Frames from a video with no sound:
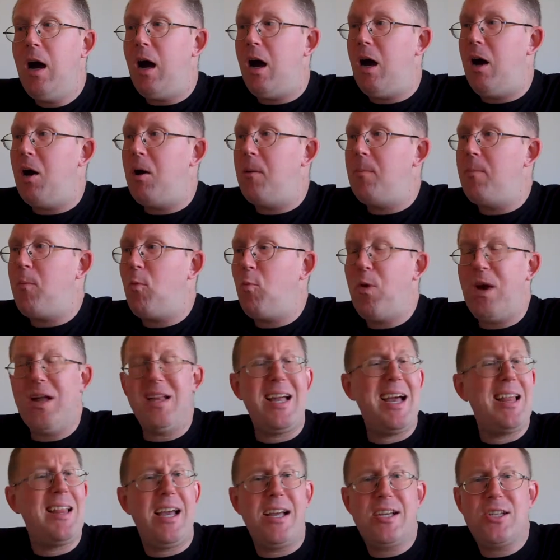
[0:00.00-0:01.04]
Well,
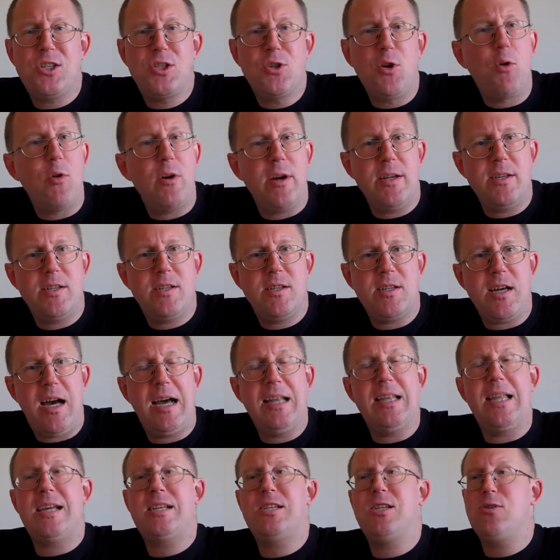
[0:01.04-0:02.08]
I like stories. I
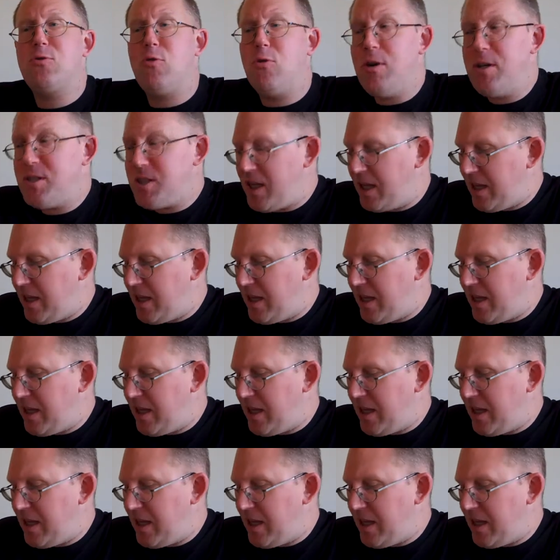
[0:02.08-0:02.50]
like stories,